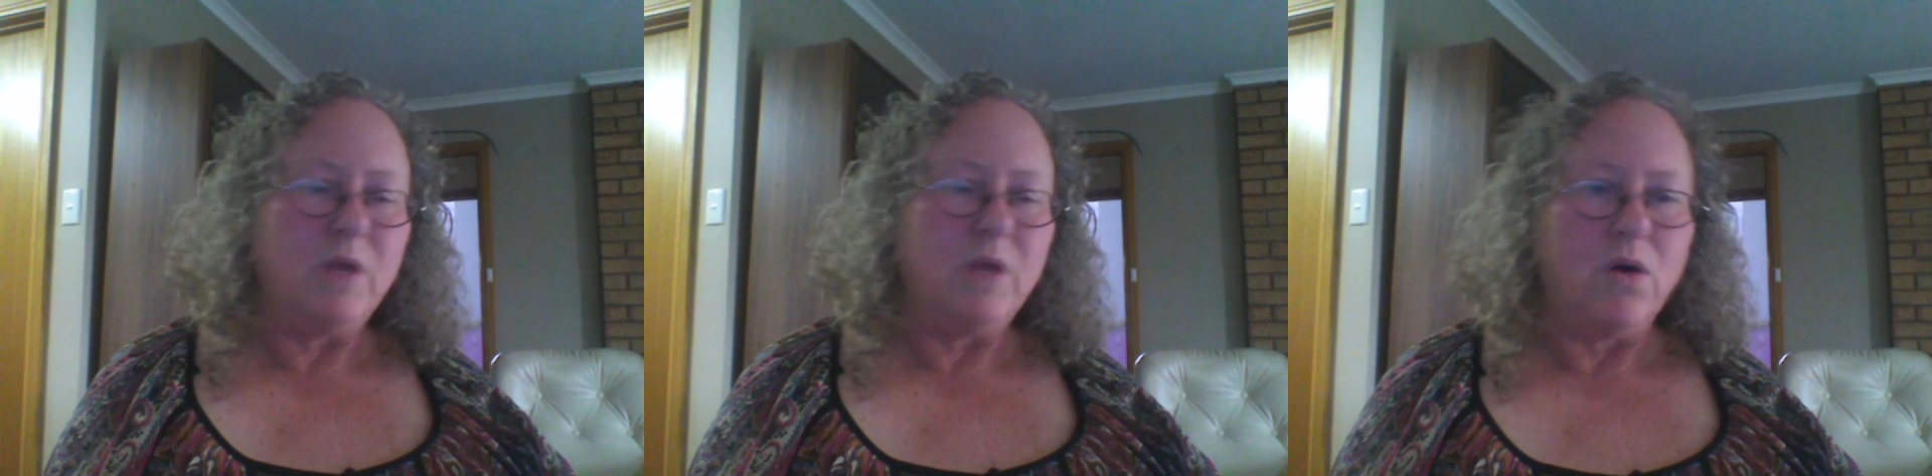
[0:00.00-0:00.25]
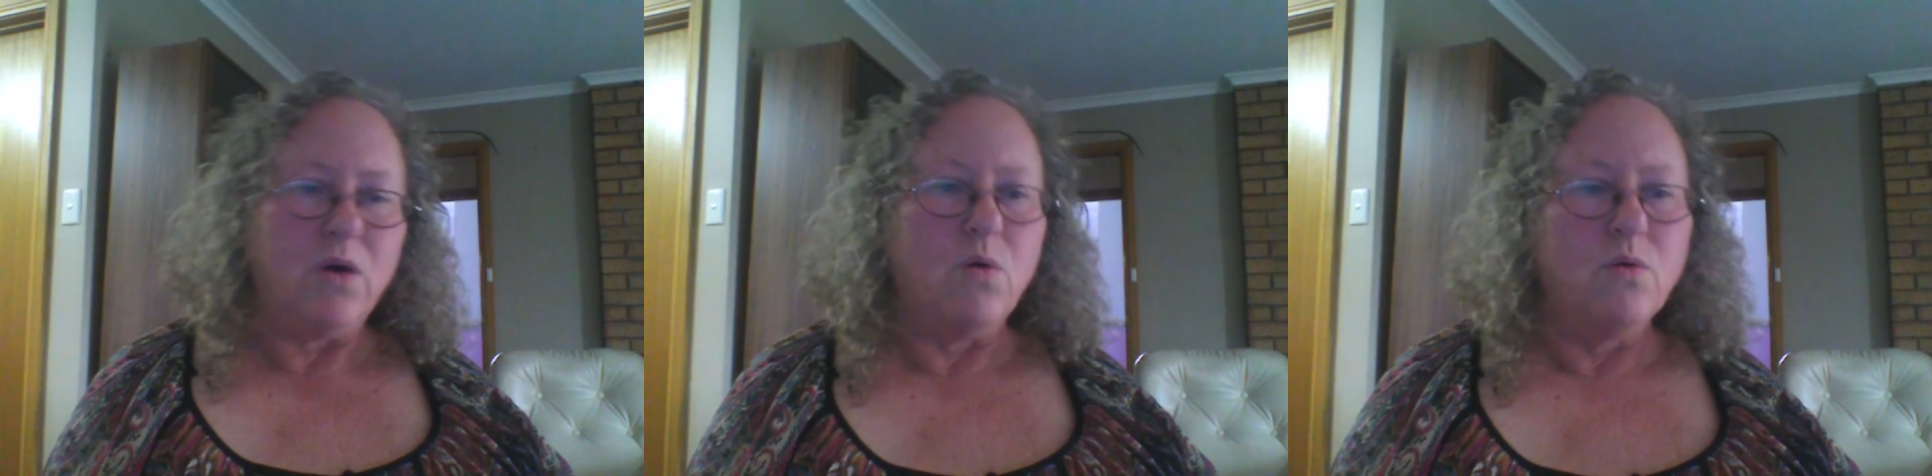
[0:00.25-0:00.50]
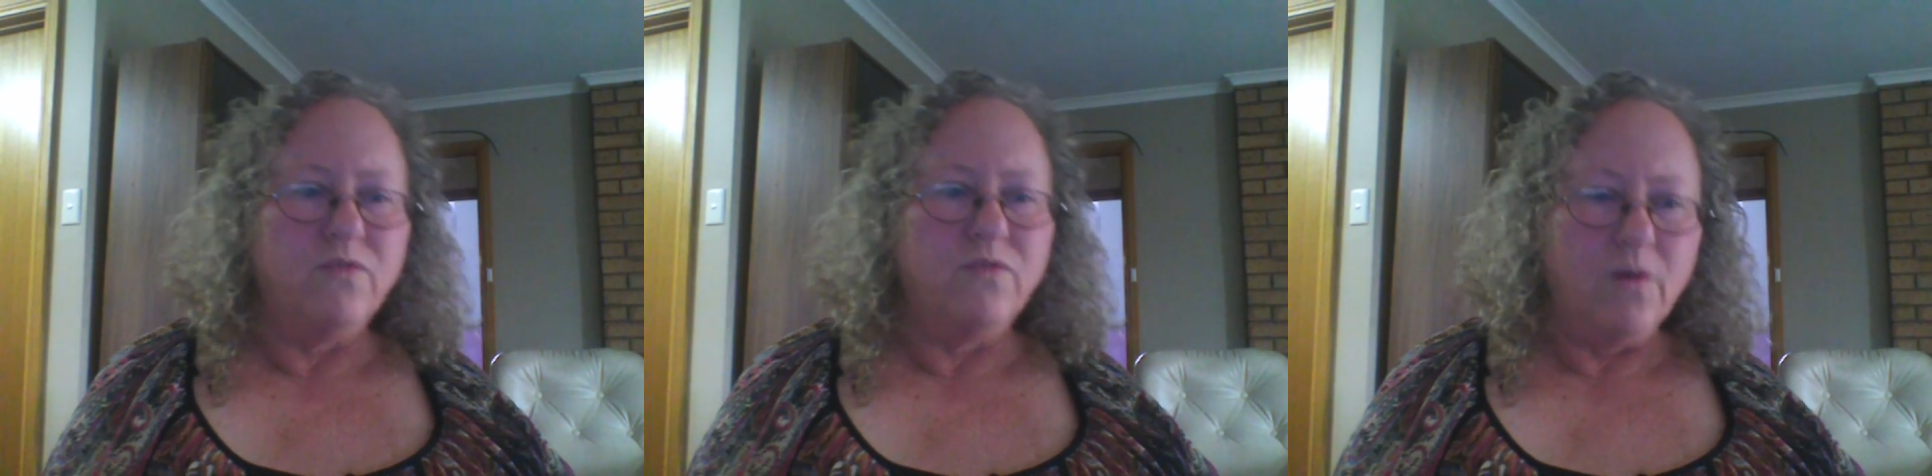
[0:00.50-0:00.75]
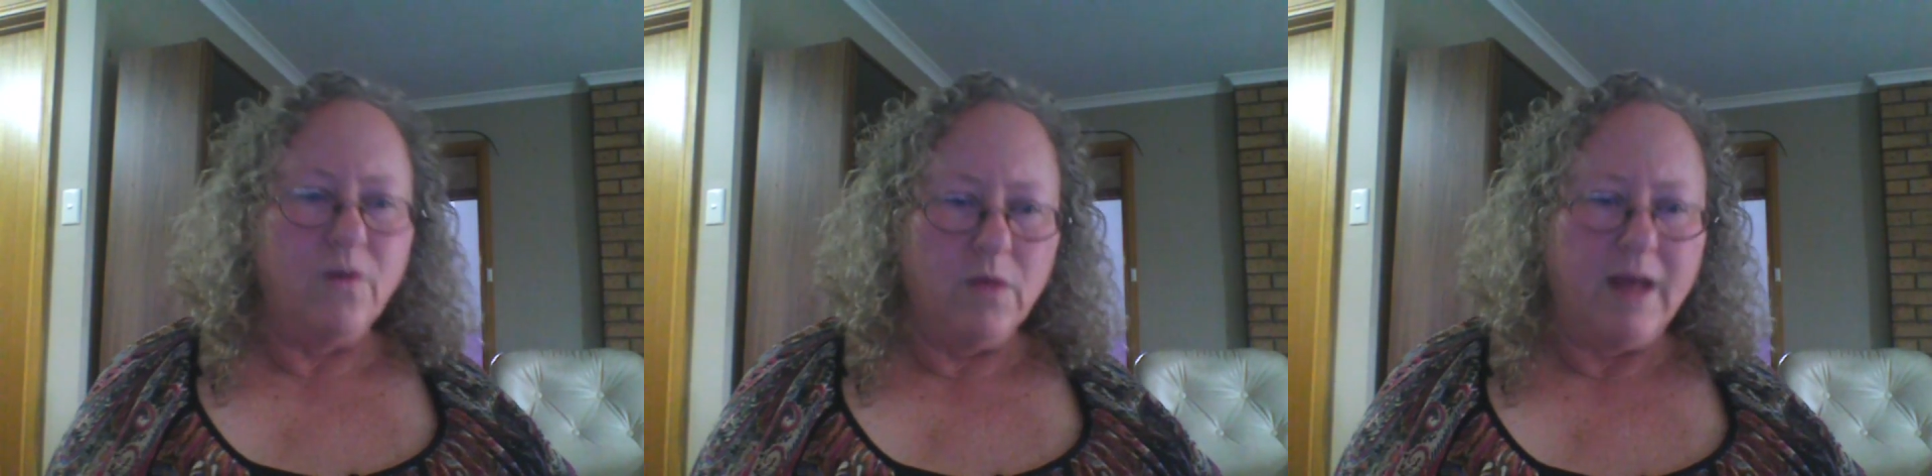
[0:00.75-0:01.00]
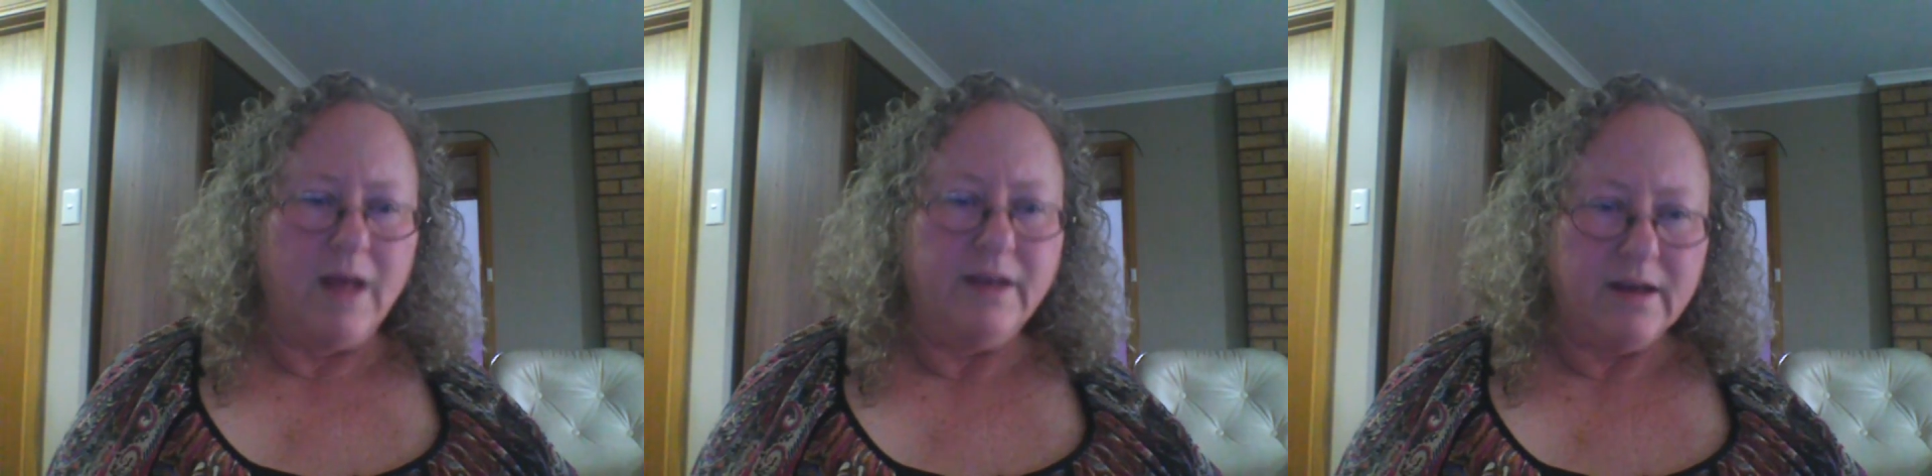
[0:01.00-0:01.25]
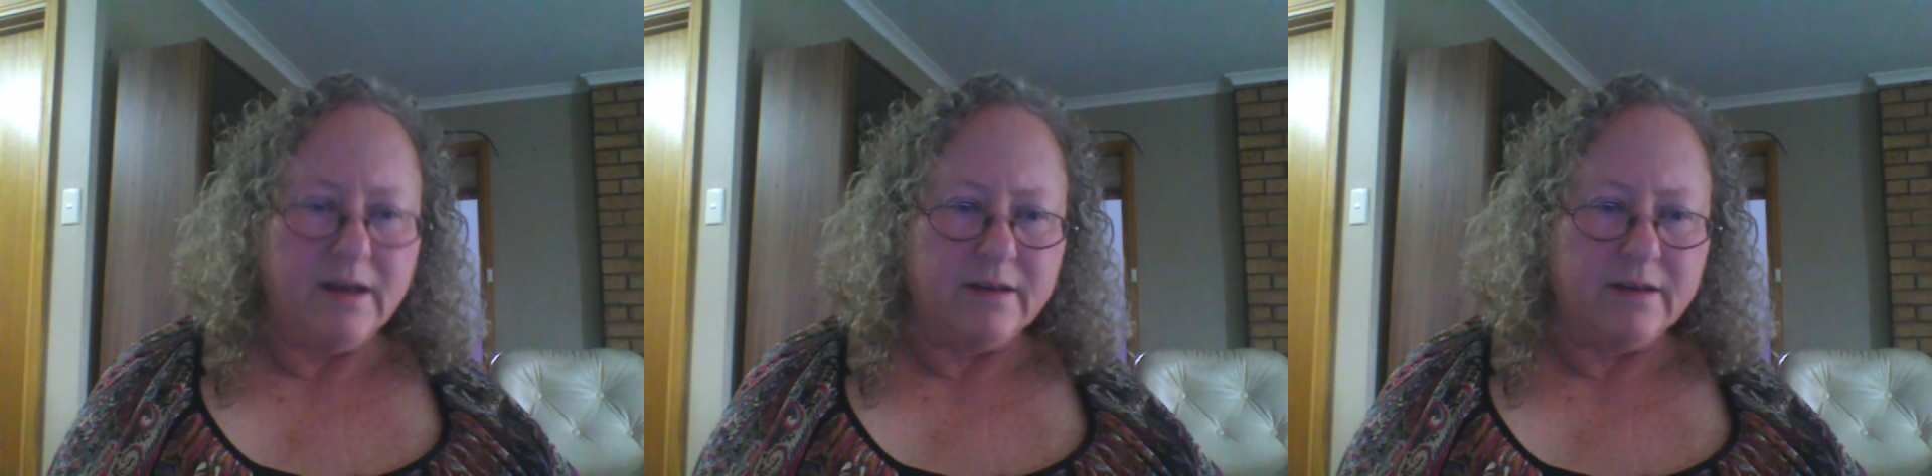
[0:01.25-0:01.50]
we all fall
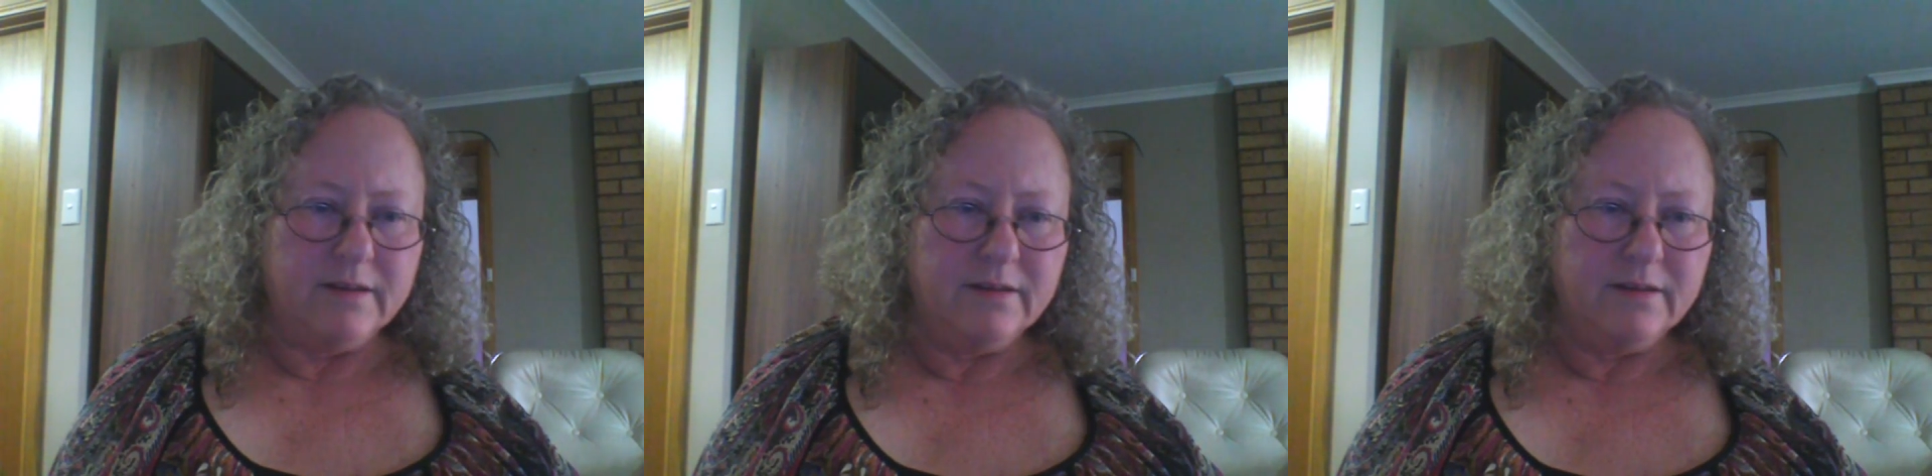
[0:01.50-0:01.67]
under.